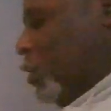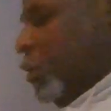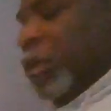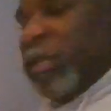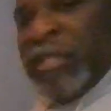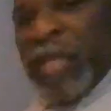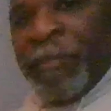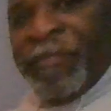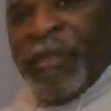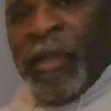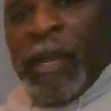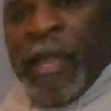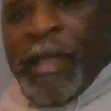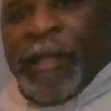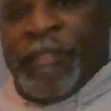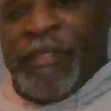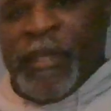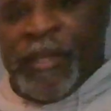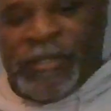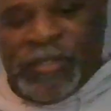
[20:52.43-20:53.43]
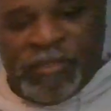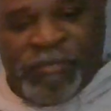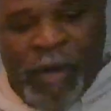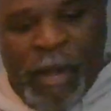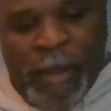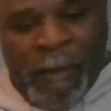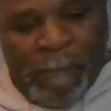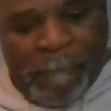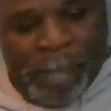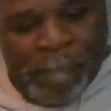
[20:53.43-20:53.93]
Something like this,
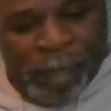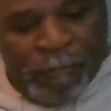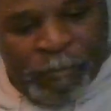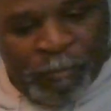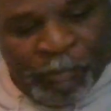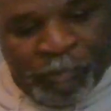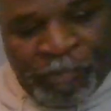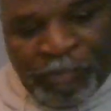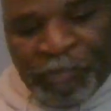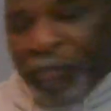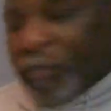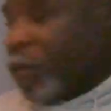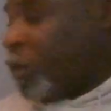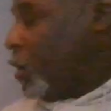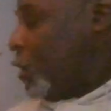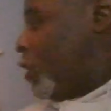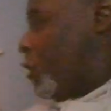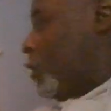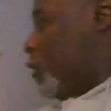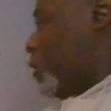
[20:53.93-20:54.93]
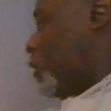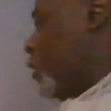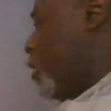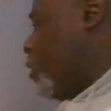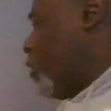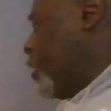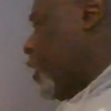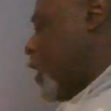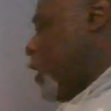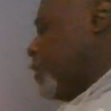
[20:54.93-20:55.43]
right?
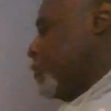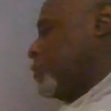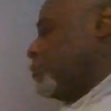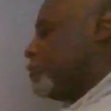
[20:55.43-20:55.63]
Okay.